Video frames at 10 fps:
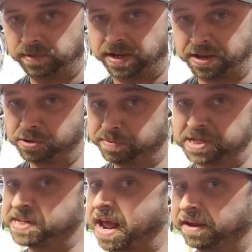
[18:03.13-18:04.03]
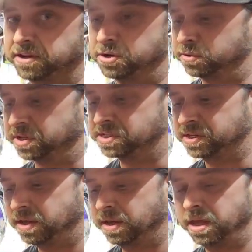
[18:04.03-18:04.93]
and I use my static to do
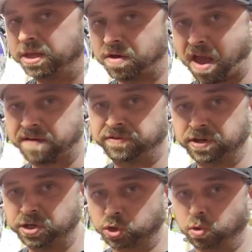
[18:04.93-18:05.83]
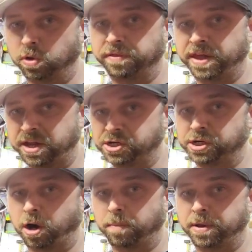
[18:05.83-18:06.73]
this, you have to control the
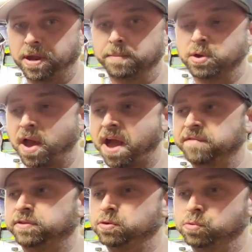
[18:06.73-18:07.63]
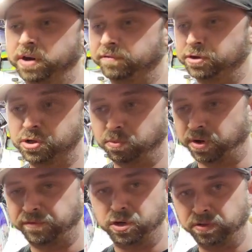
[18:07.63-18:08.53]
engine RPM. You have to,
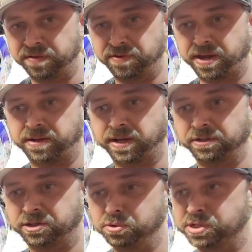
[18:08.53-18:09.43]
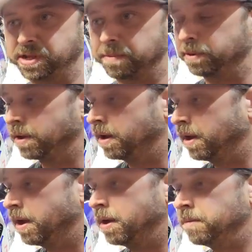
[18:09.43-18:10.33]
whatever you're leaving on the two-step,
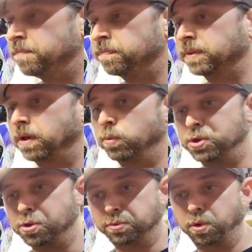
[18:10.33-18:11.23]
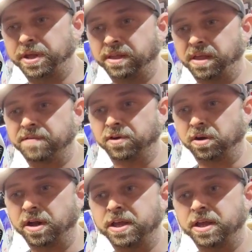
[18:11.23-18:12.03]
when you throw that lever,